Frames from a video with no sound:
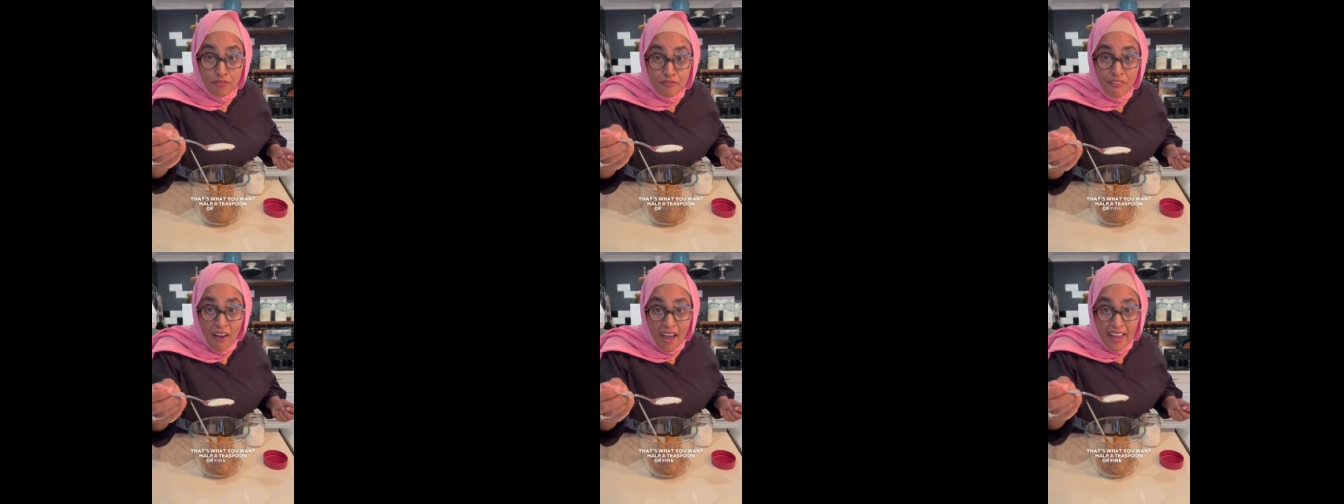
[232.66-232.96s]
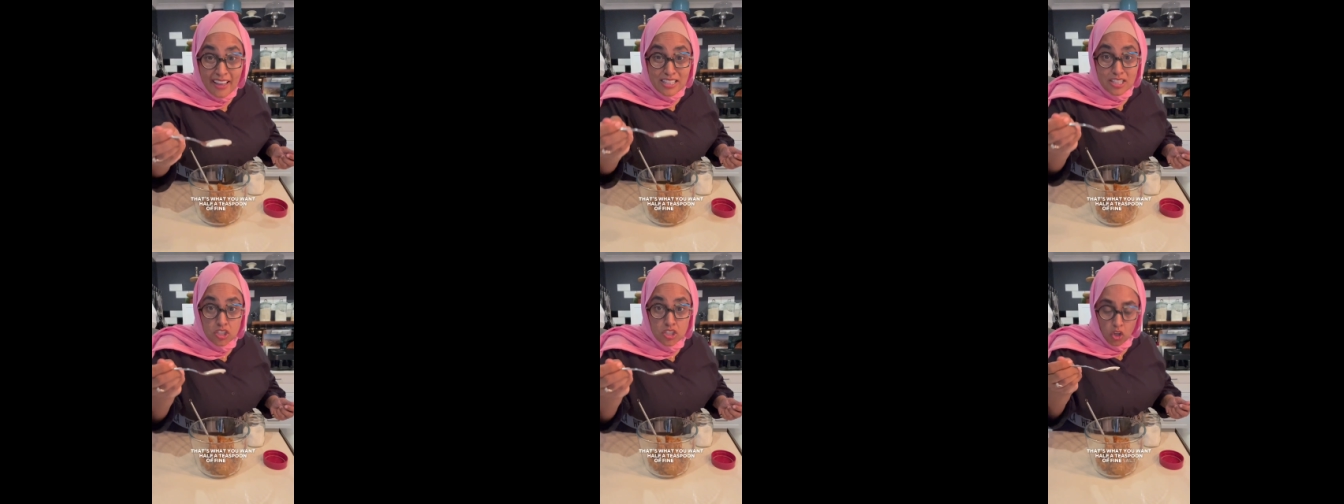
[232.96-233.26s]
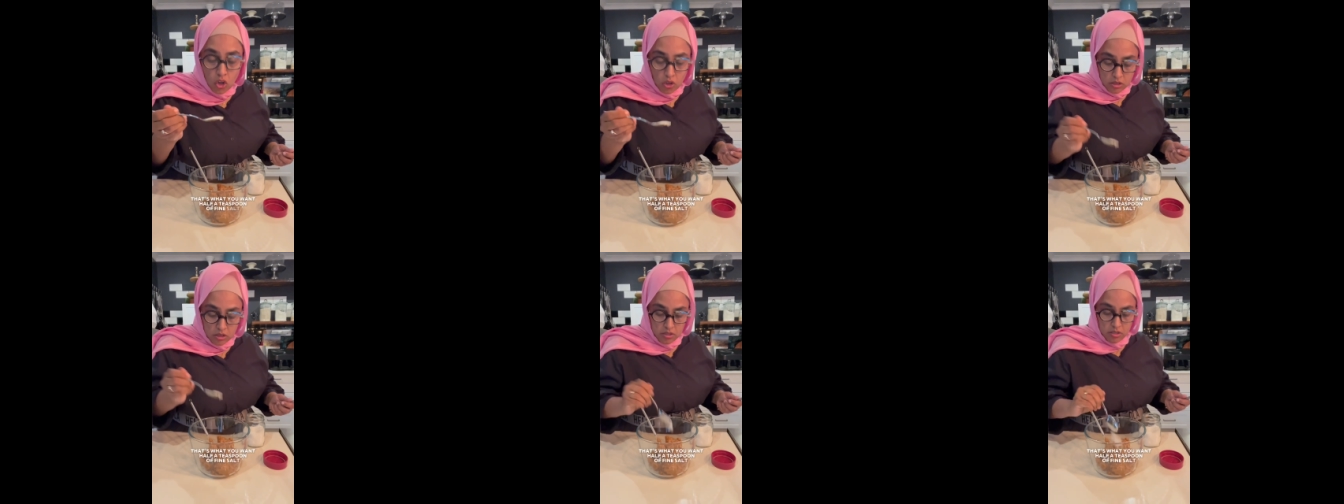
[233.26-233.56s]
fine
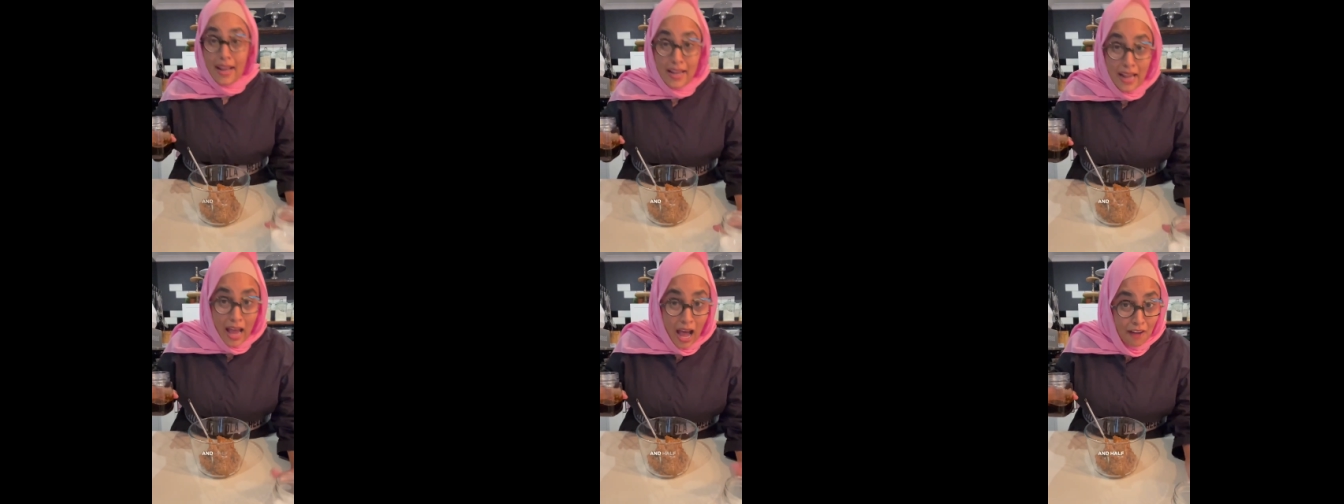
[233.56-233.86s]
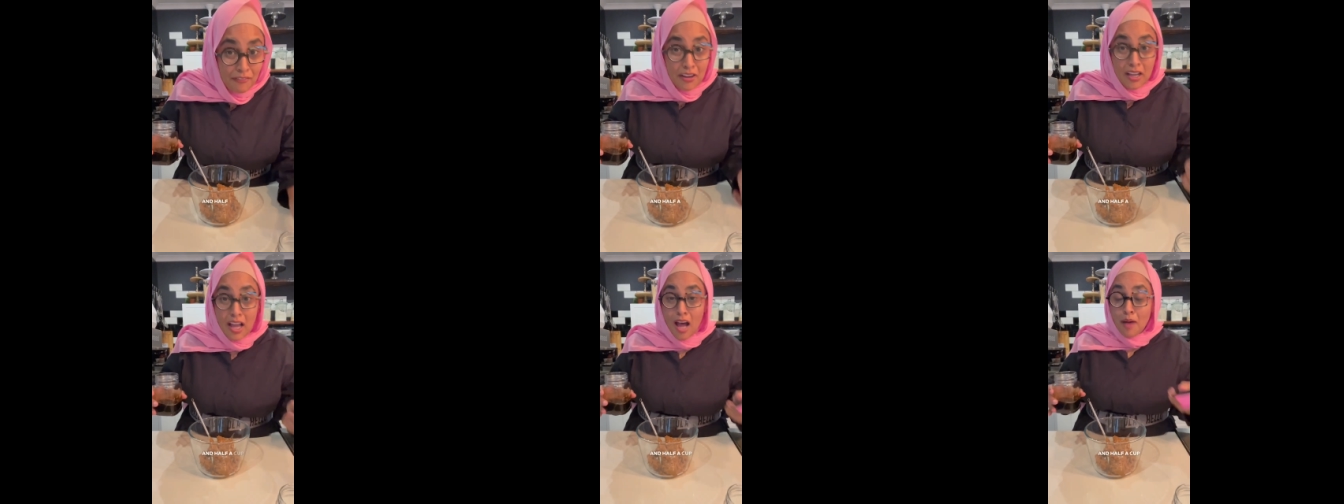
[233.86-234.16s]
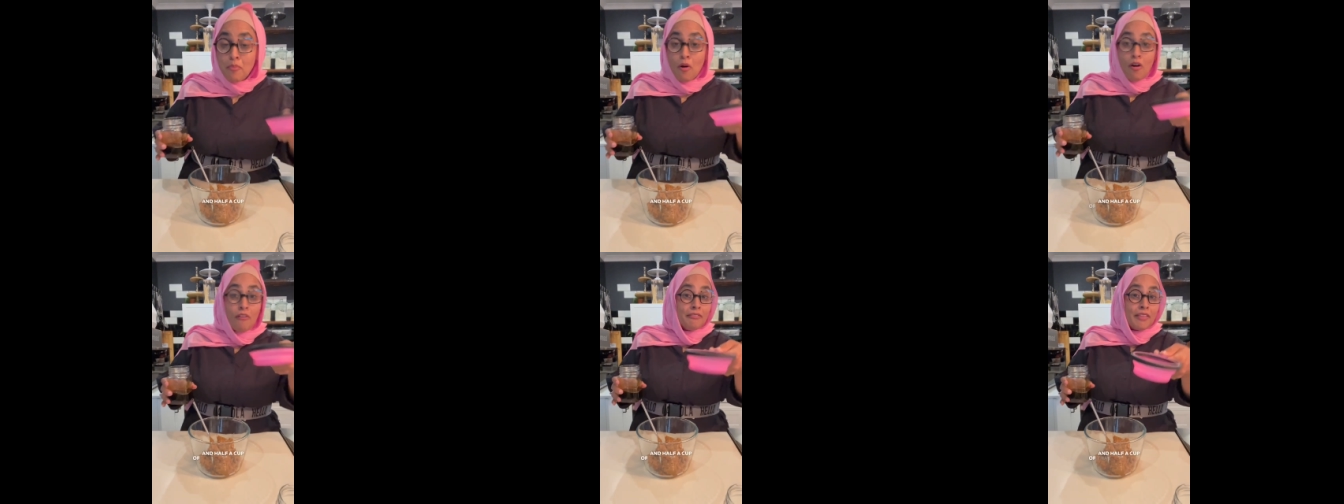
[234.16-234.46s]
salt and half a
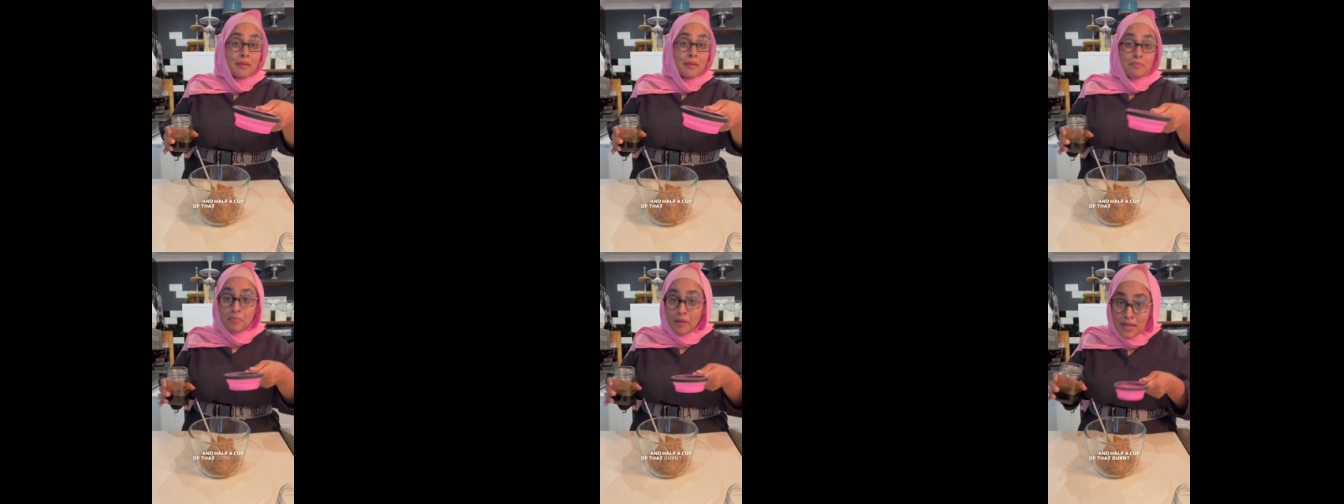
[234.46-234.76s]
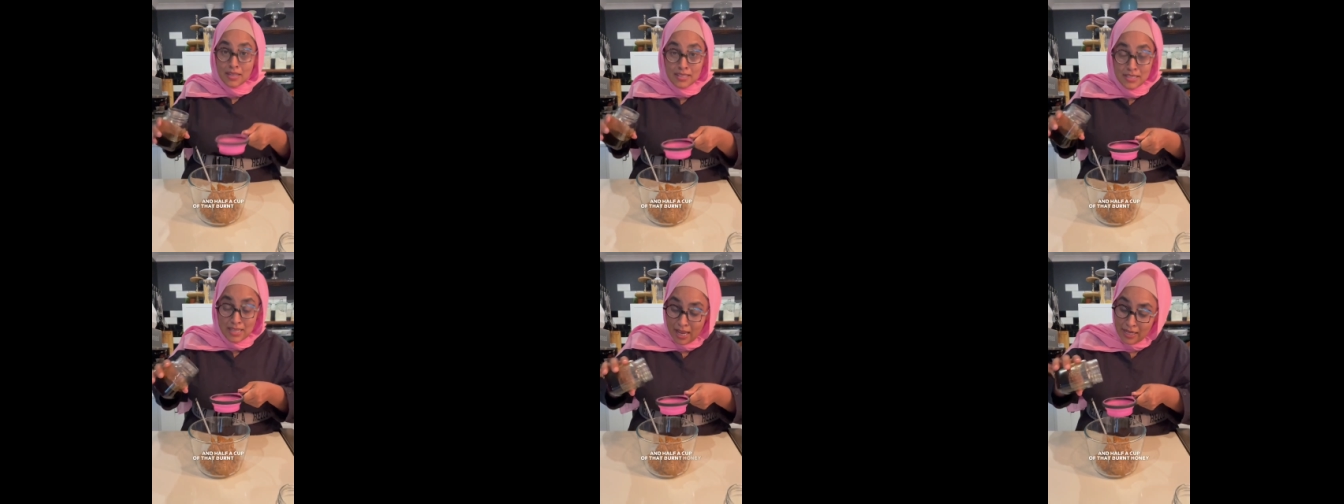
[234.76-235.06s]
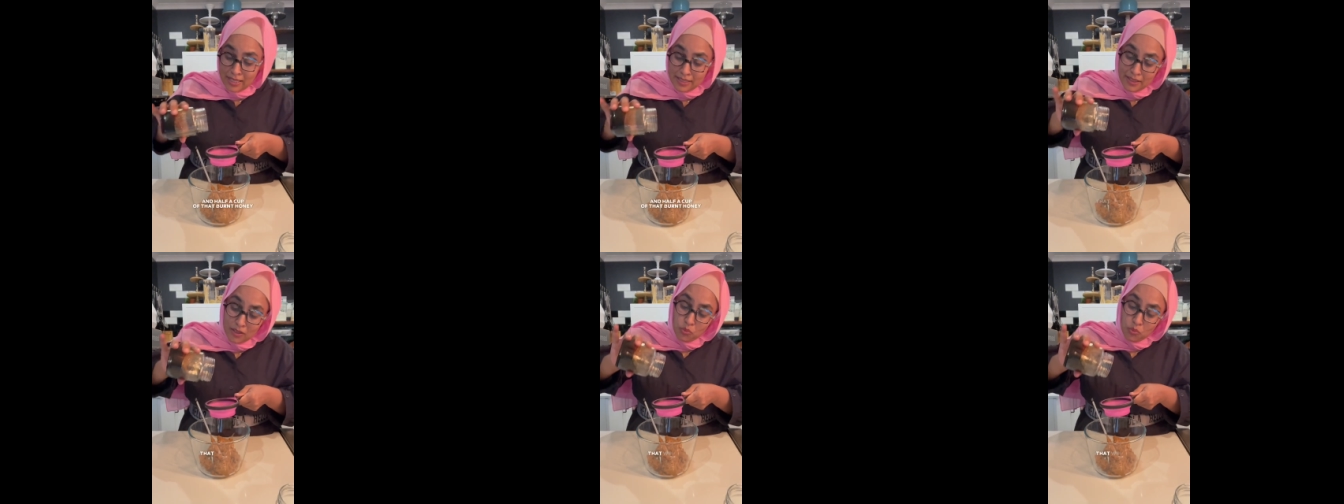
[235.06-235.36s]
cup of that burnt
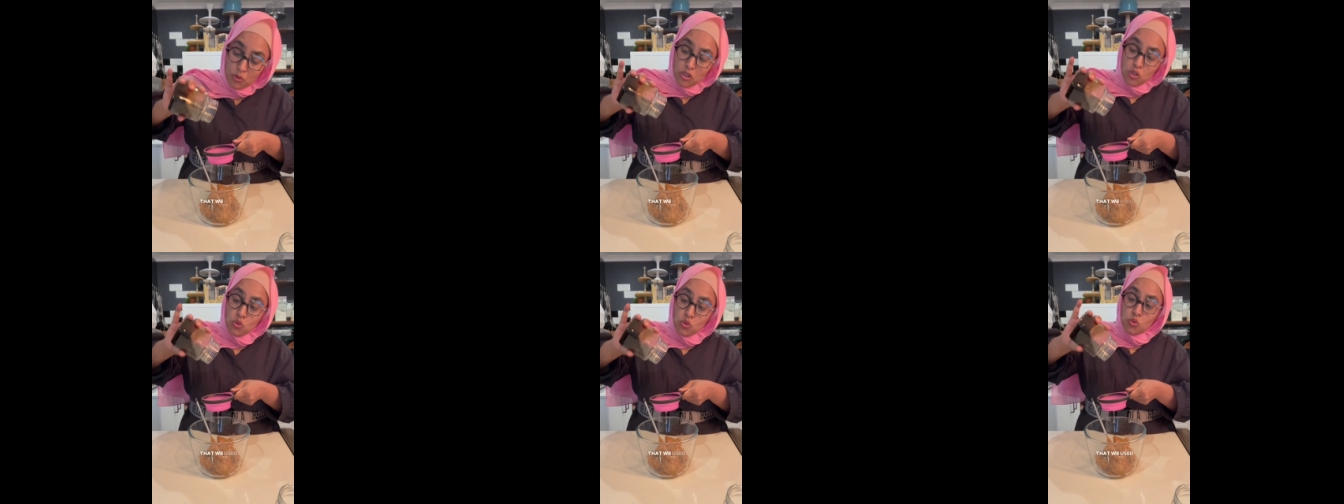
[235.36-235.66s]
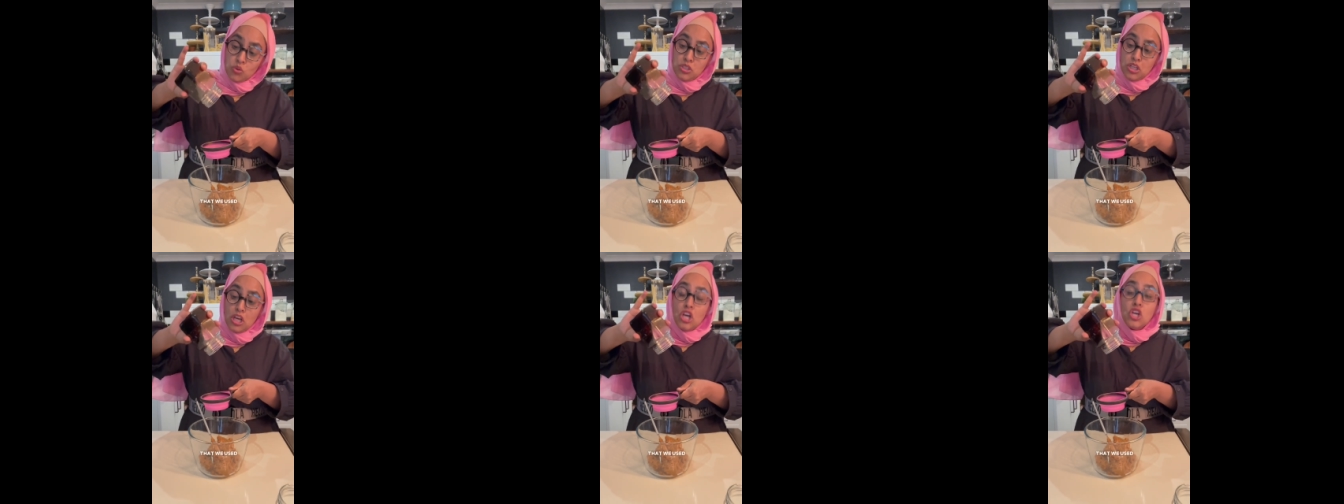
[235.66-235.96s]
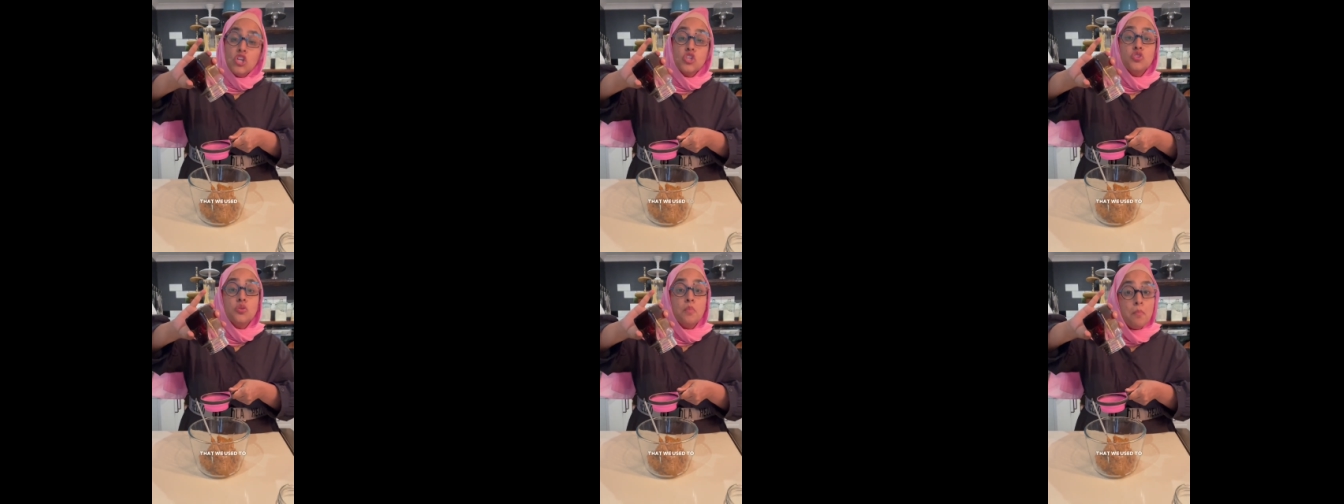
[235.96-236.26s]
honey that we used
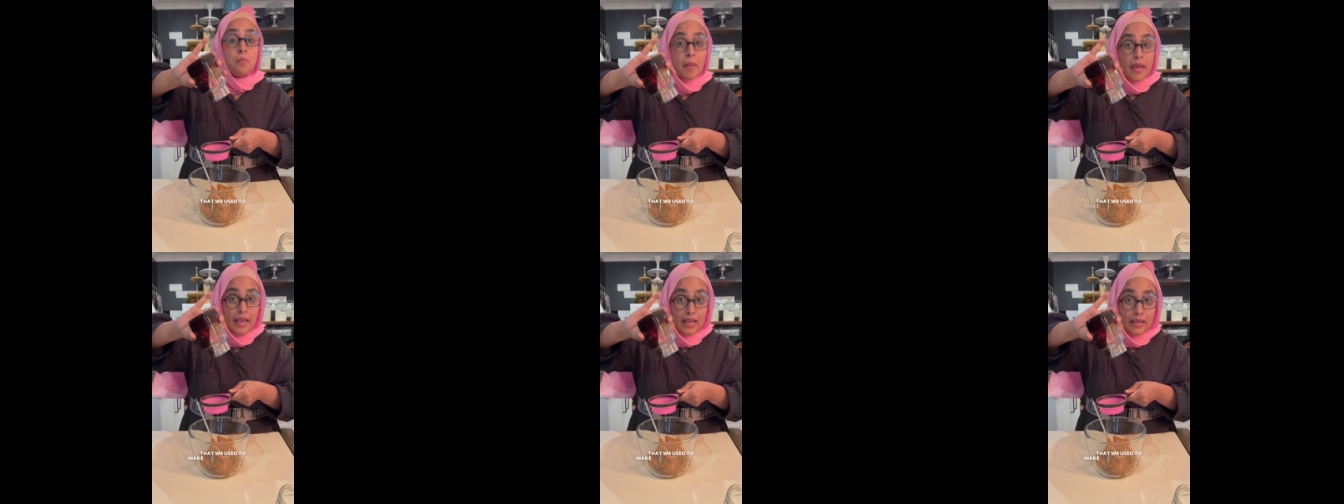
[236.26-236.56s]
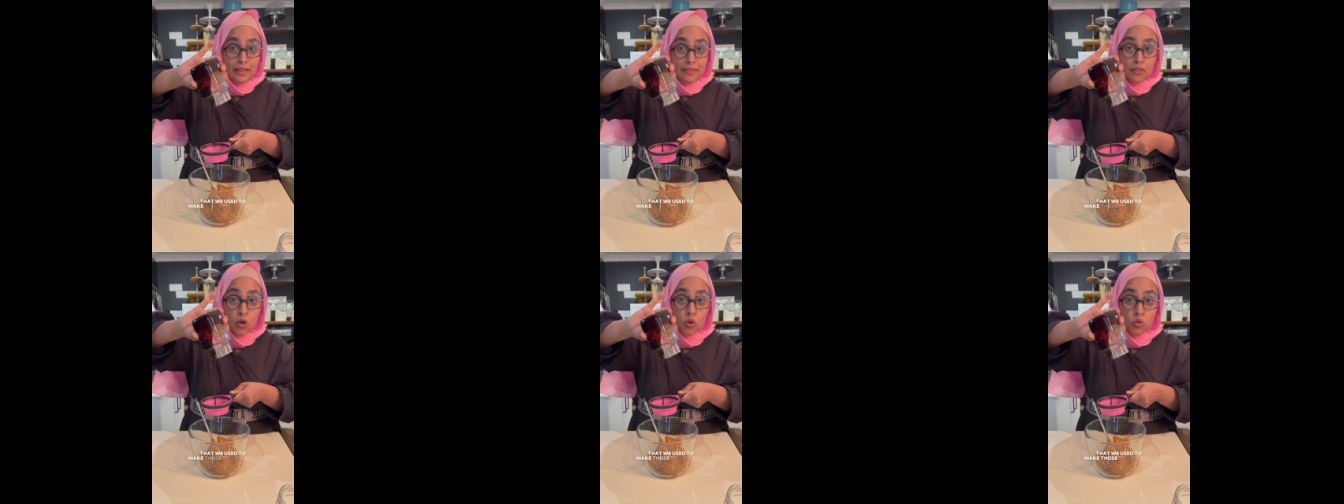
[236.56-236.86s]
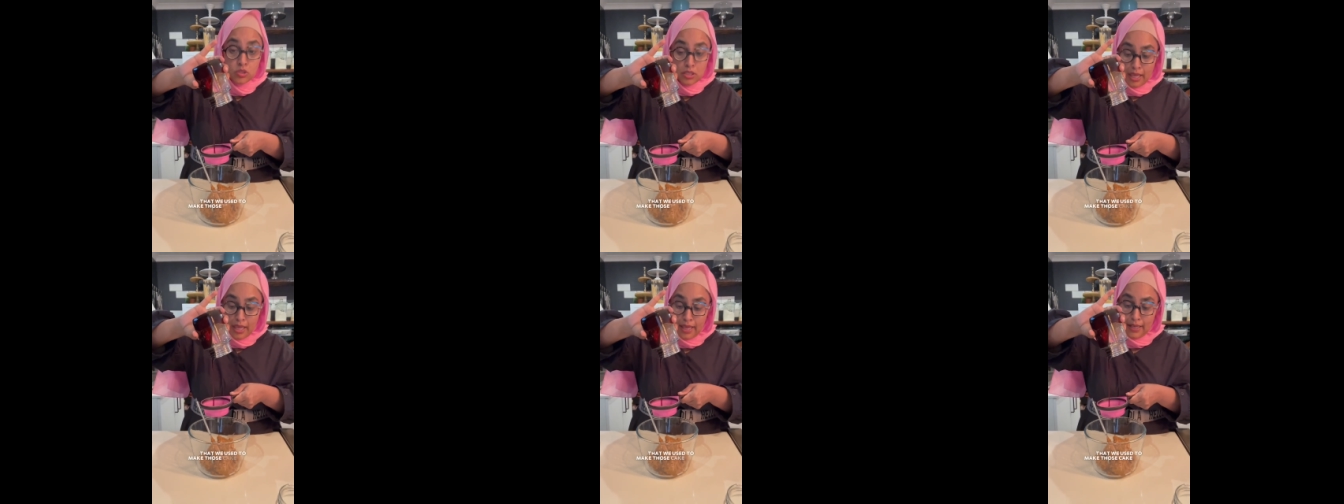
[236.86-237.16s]
to make
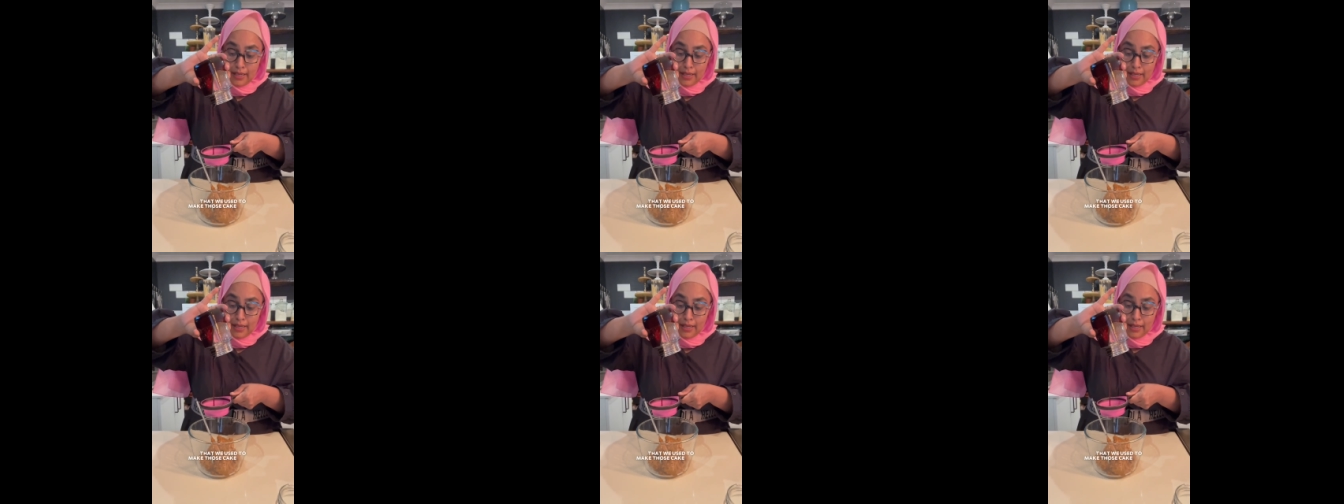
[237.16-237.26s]
those cake